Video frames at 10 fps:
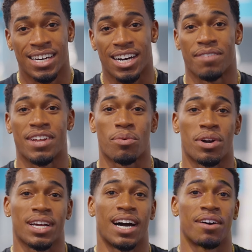of that
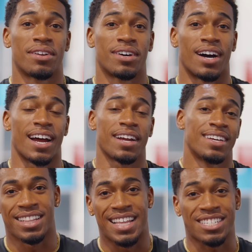workout, all right?
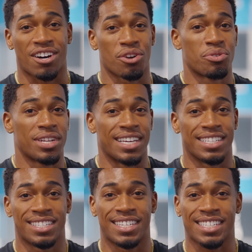That's all you
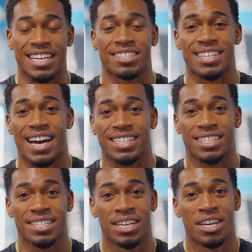need. 6
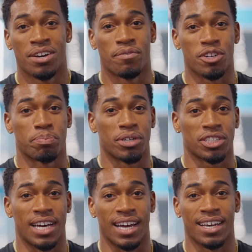exercises for your push
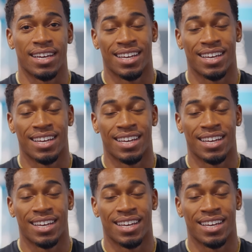day.